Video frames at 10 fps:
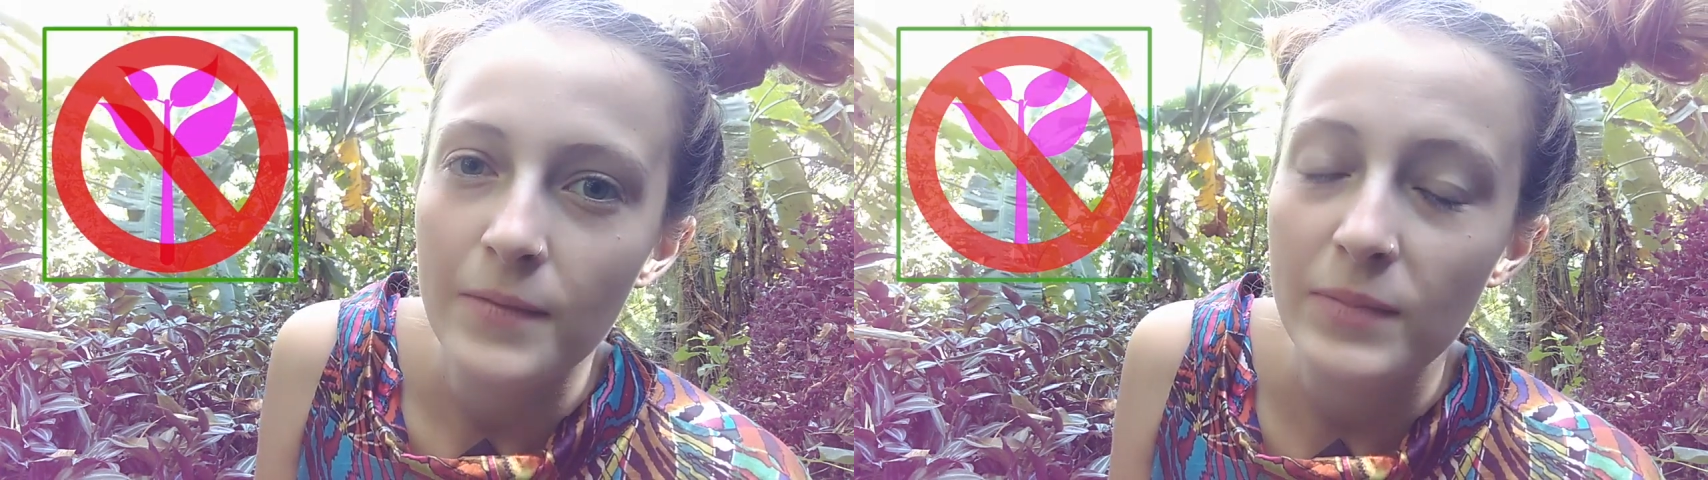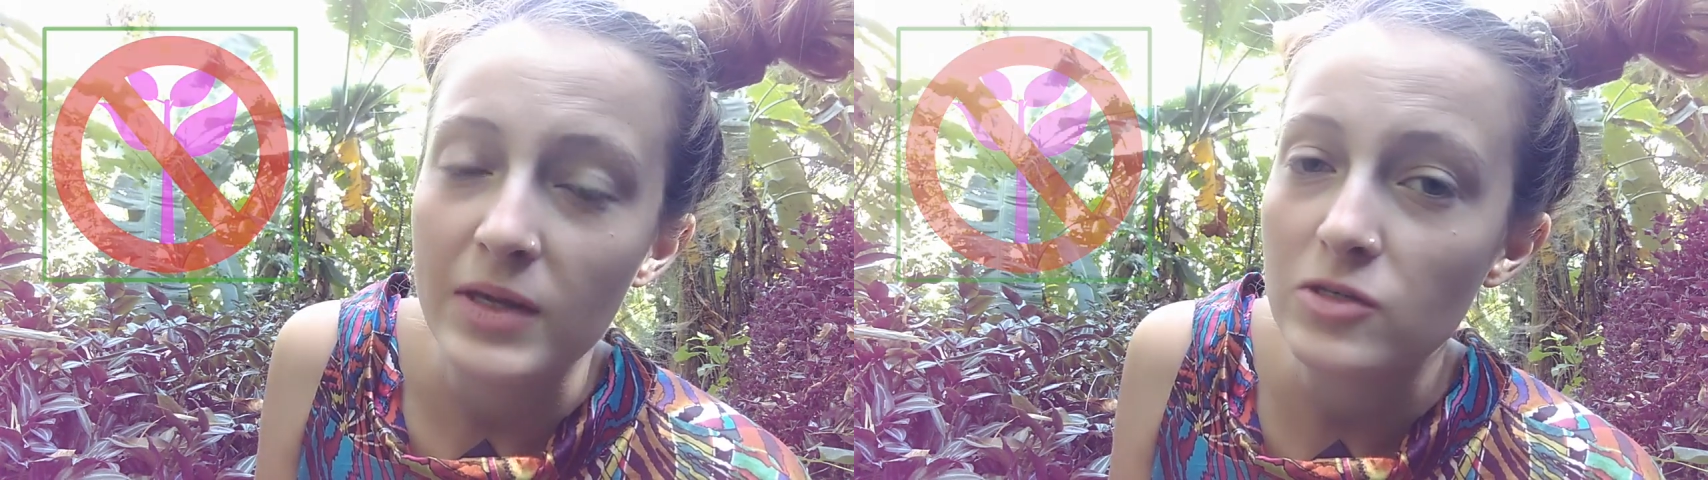
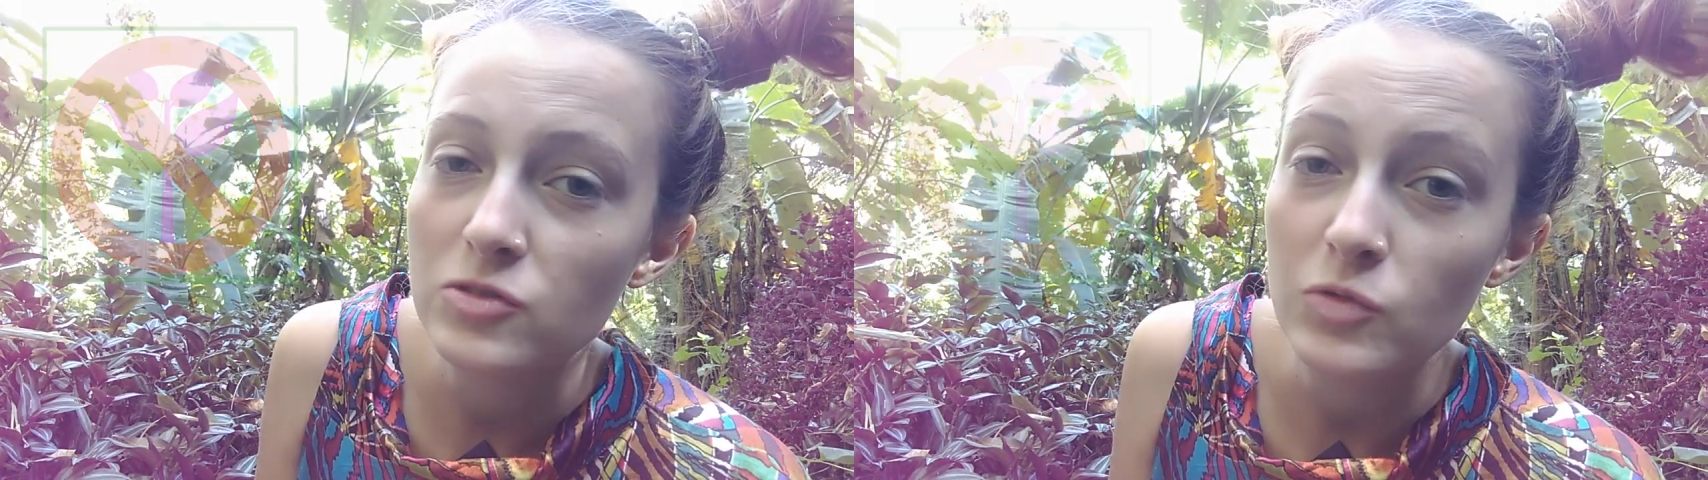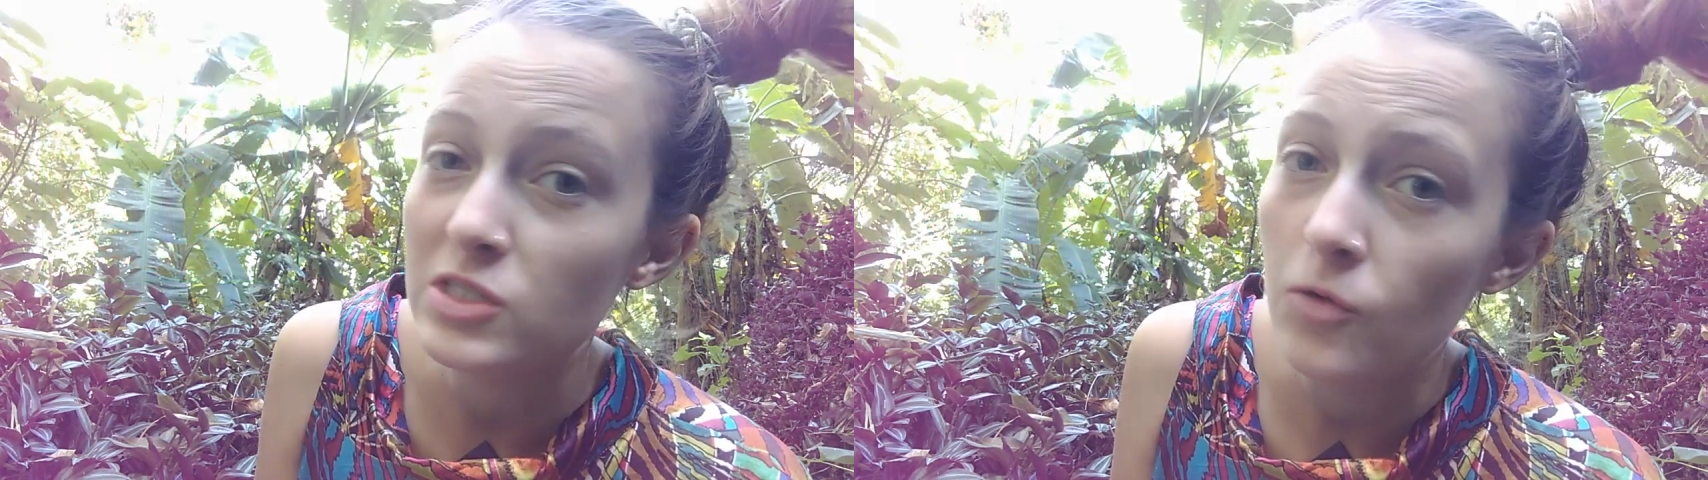because
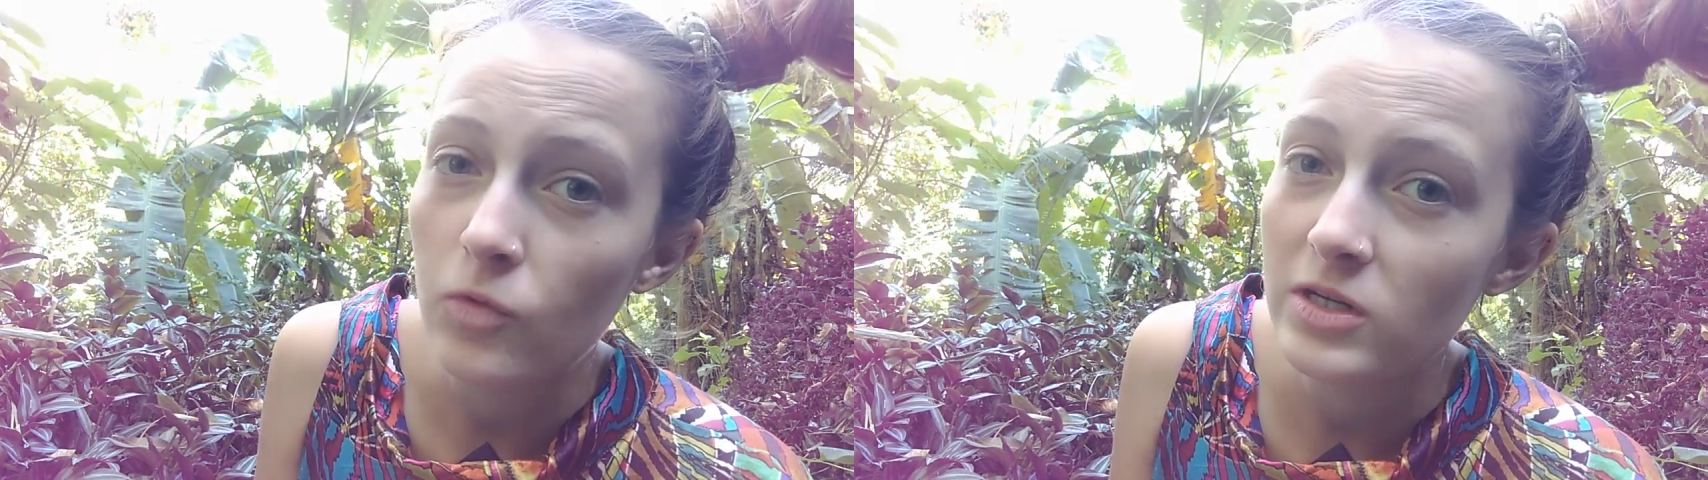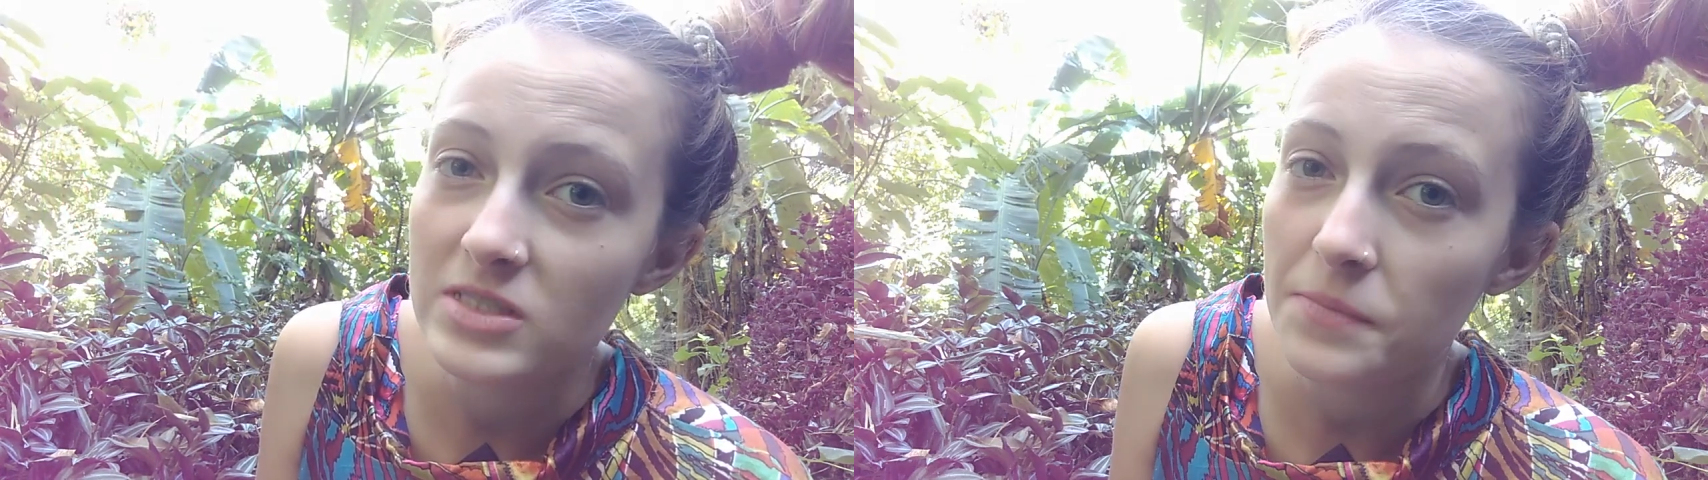we don't
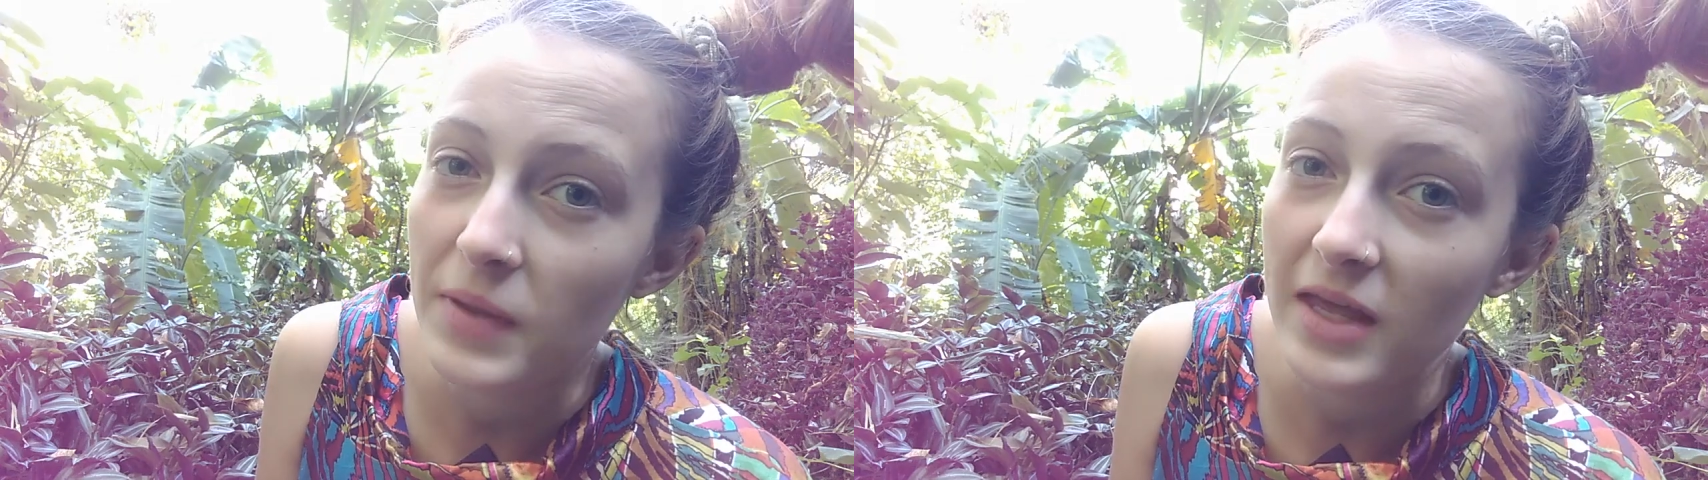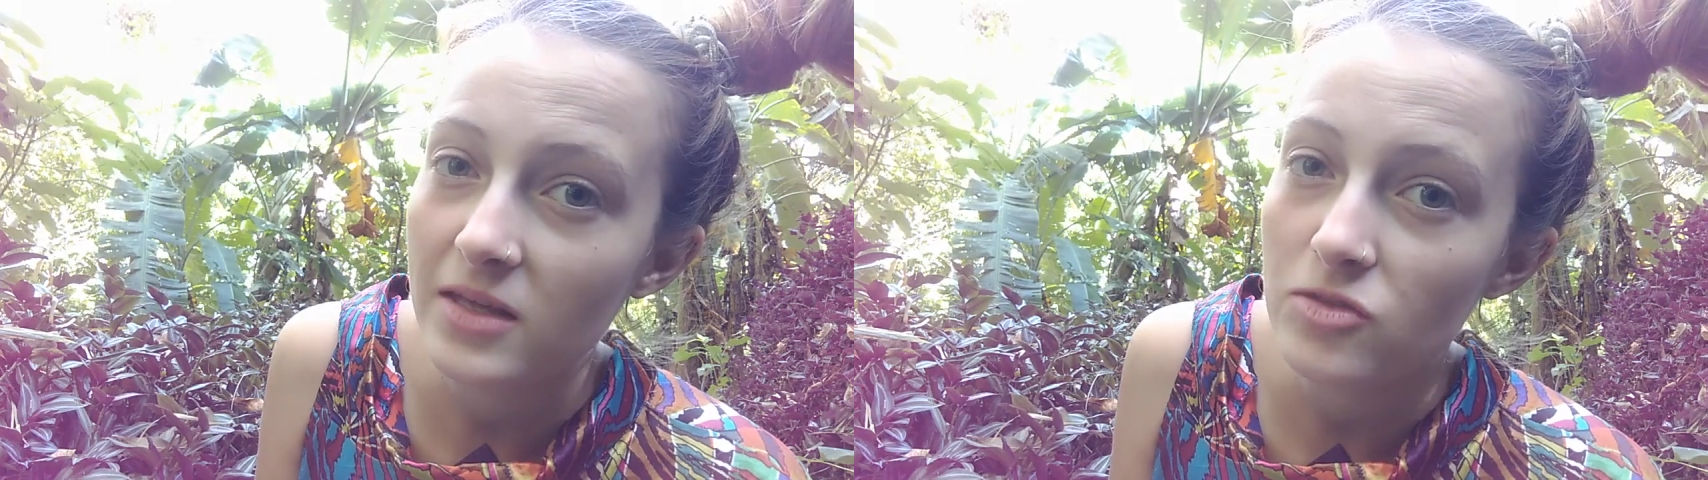want to
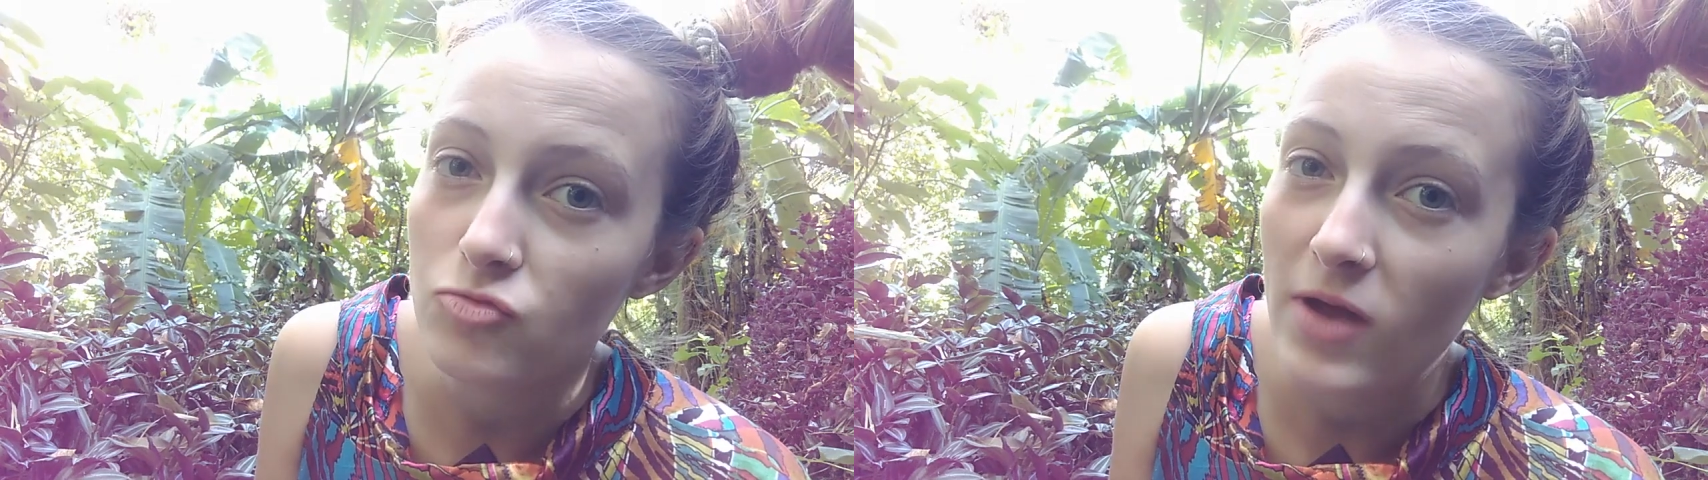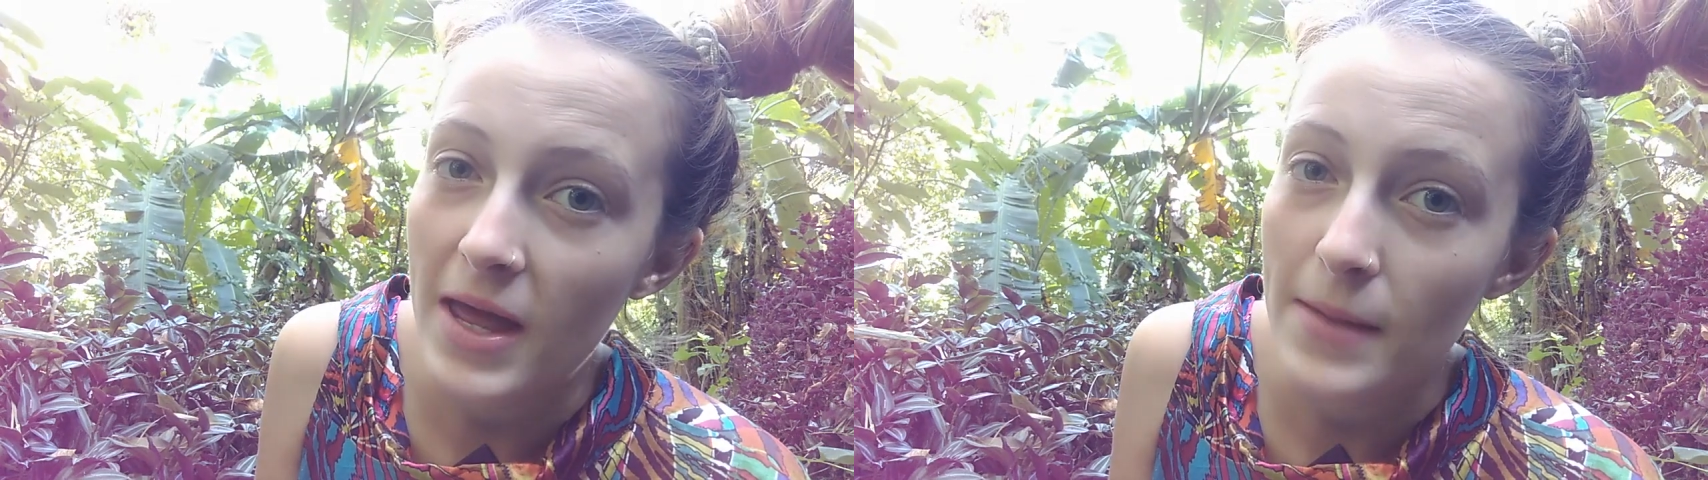pick the
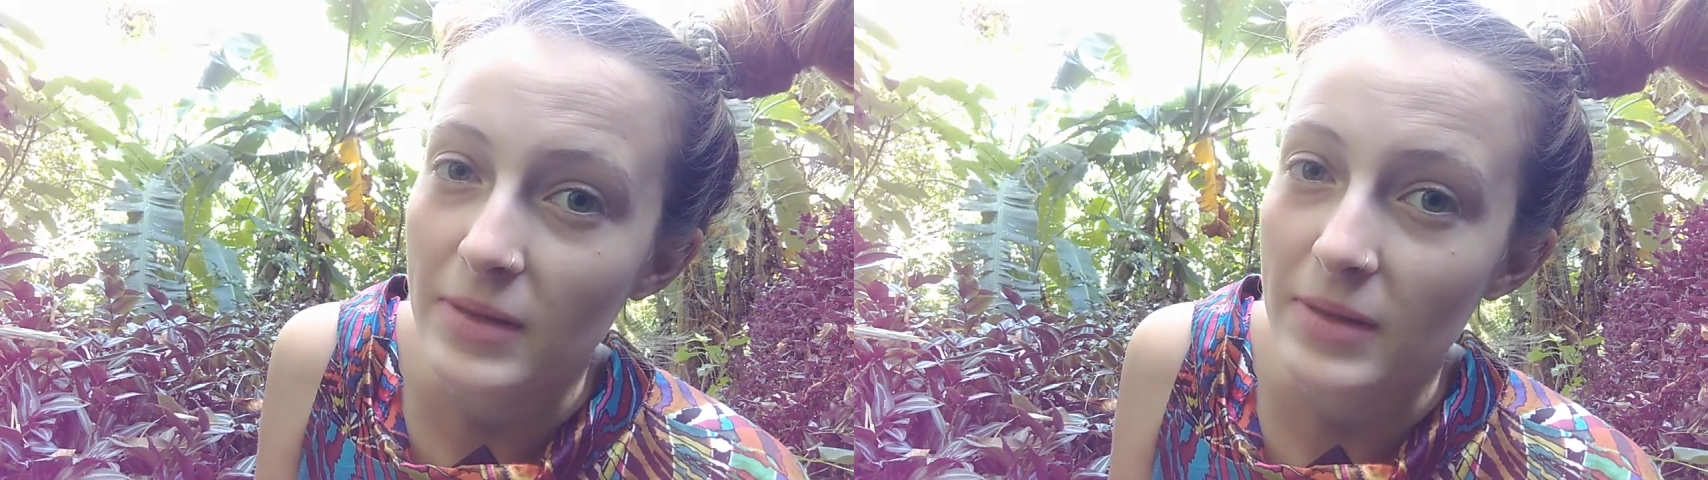rare